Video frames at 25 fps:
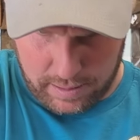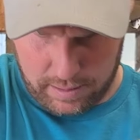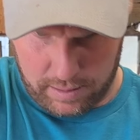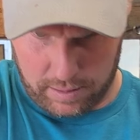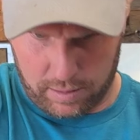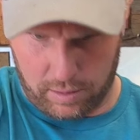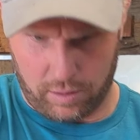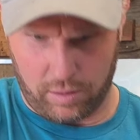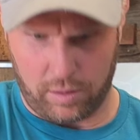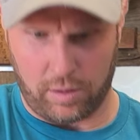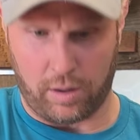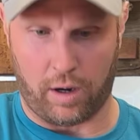
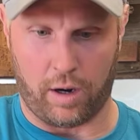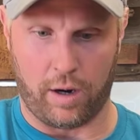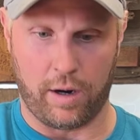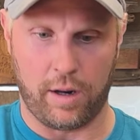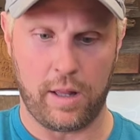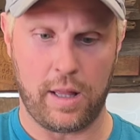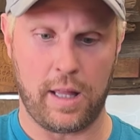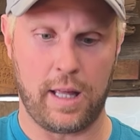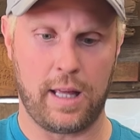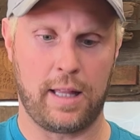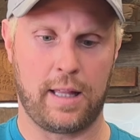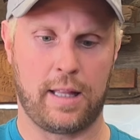Oh, are
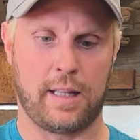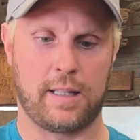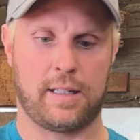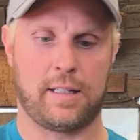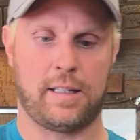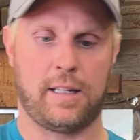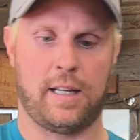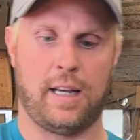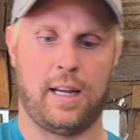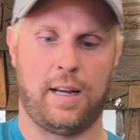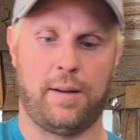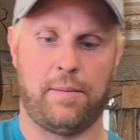they the
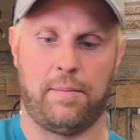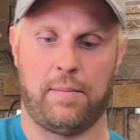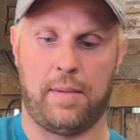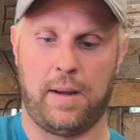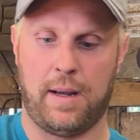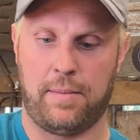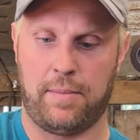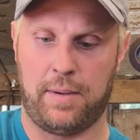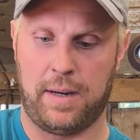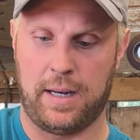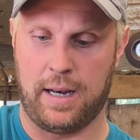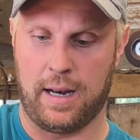same?
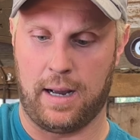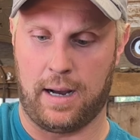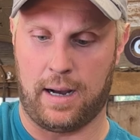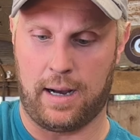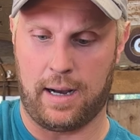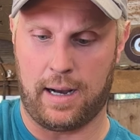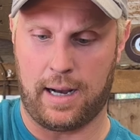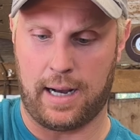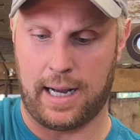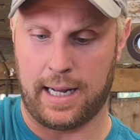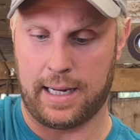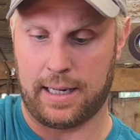Maybe
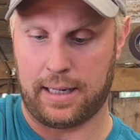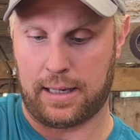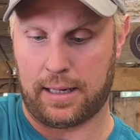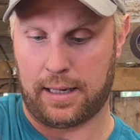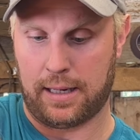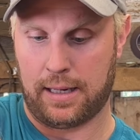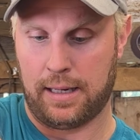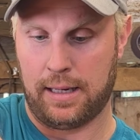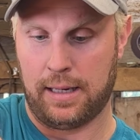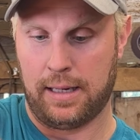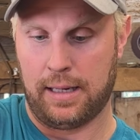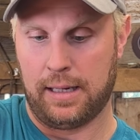
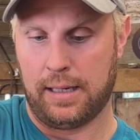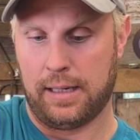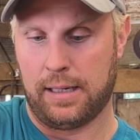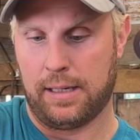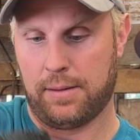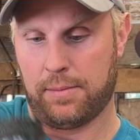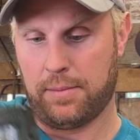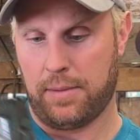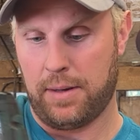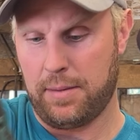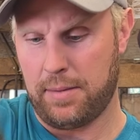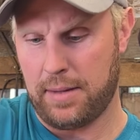not.
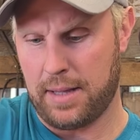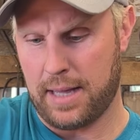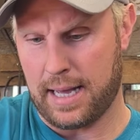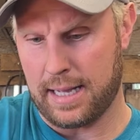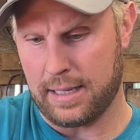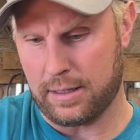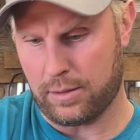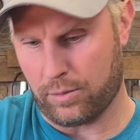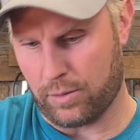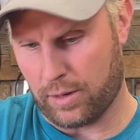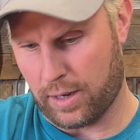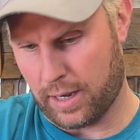Maybe
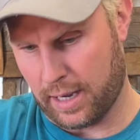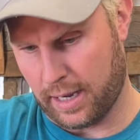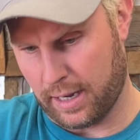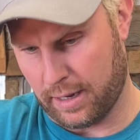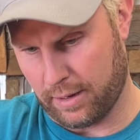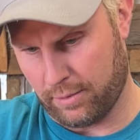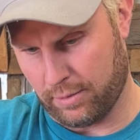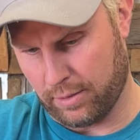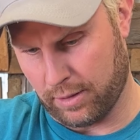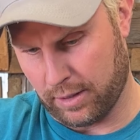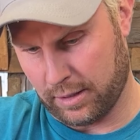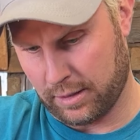that's why
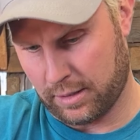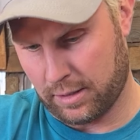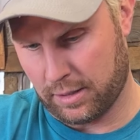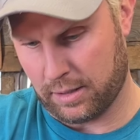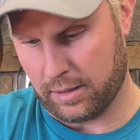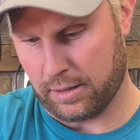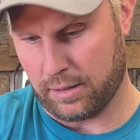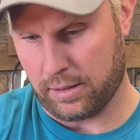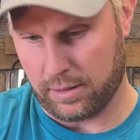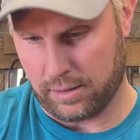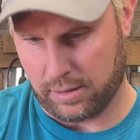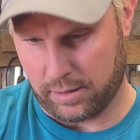it was.
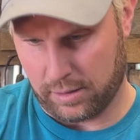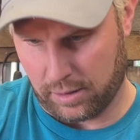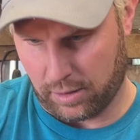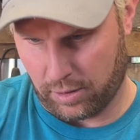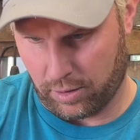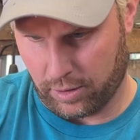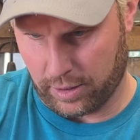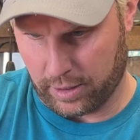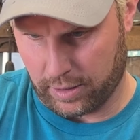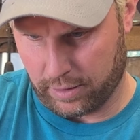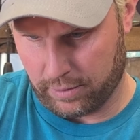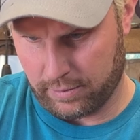
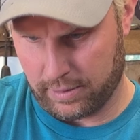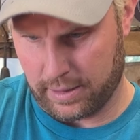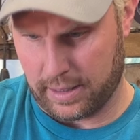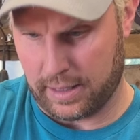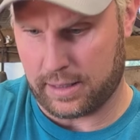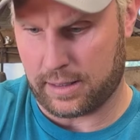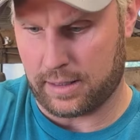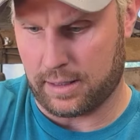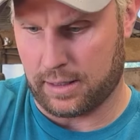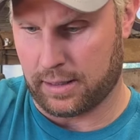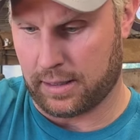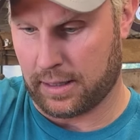Oh no,
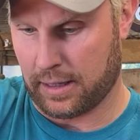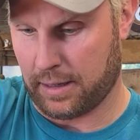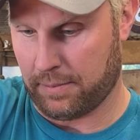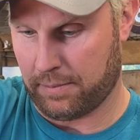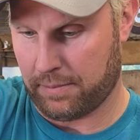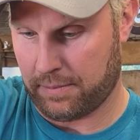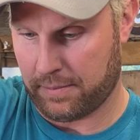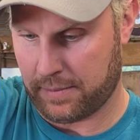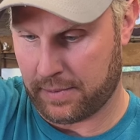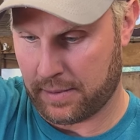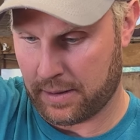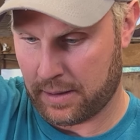it's the same.
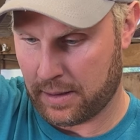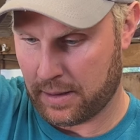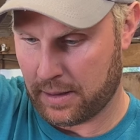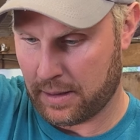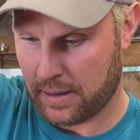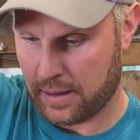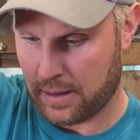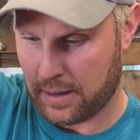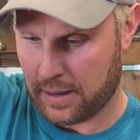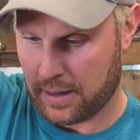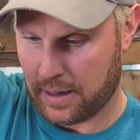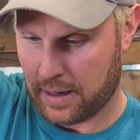
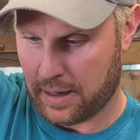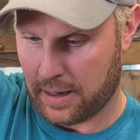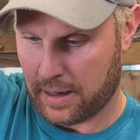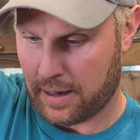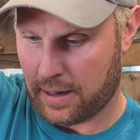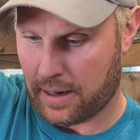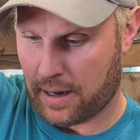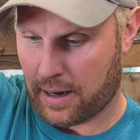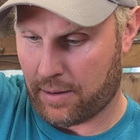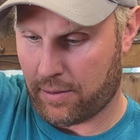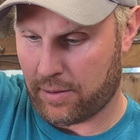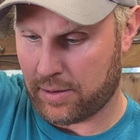
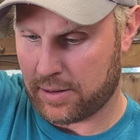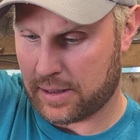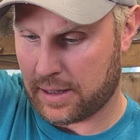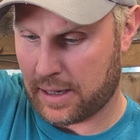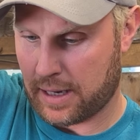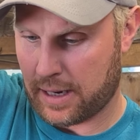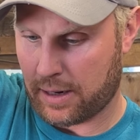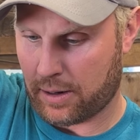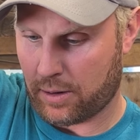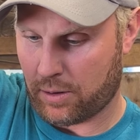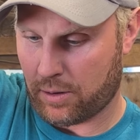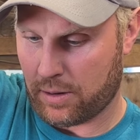I was
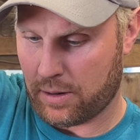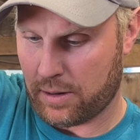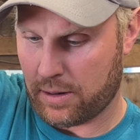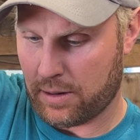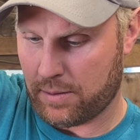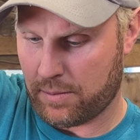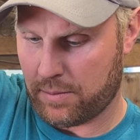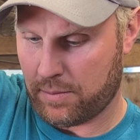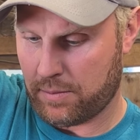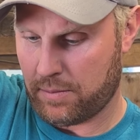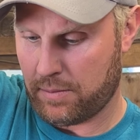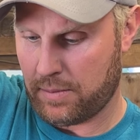like,
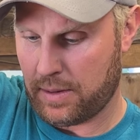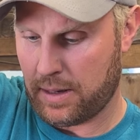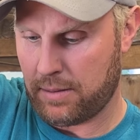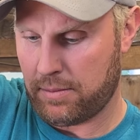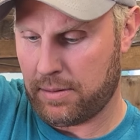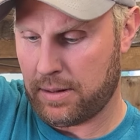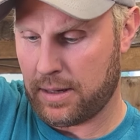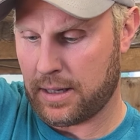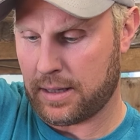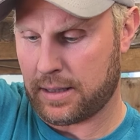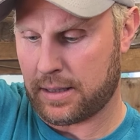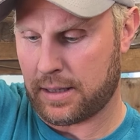
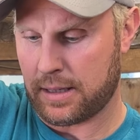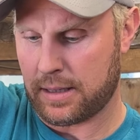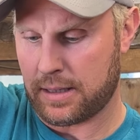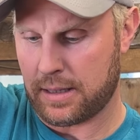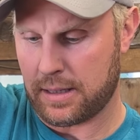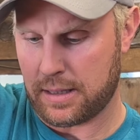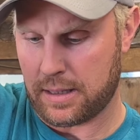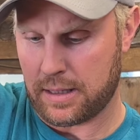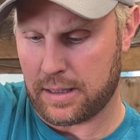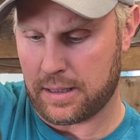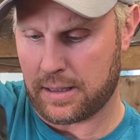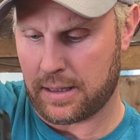maybe this
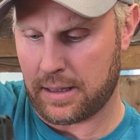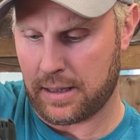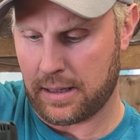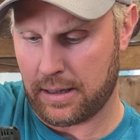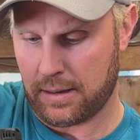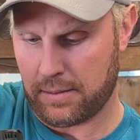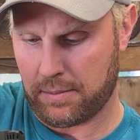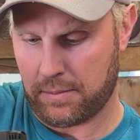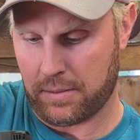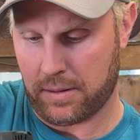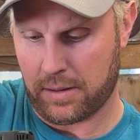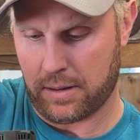isn't the
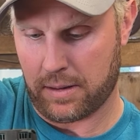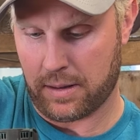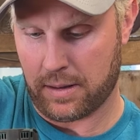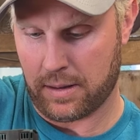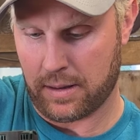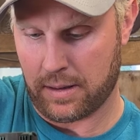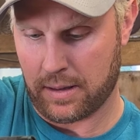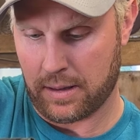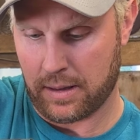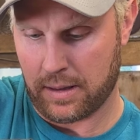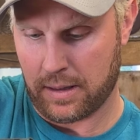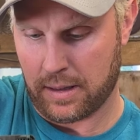same.
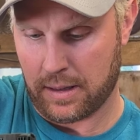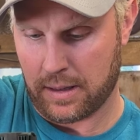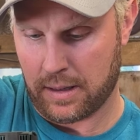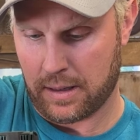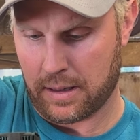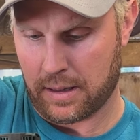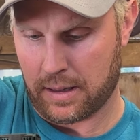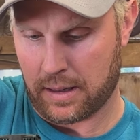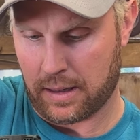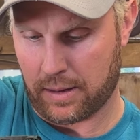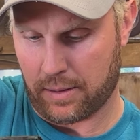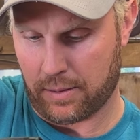
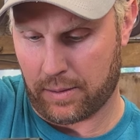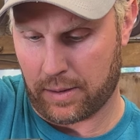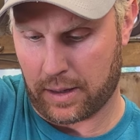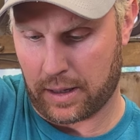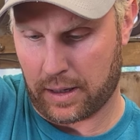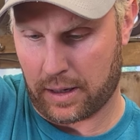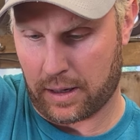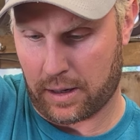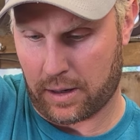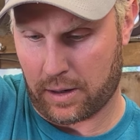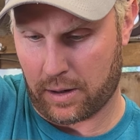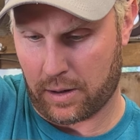There we
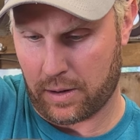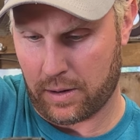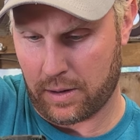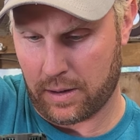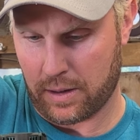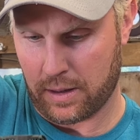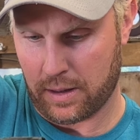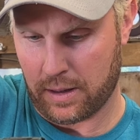go.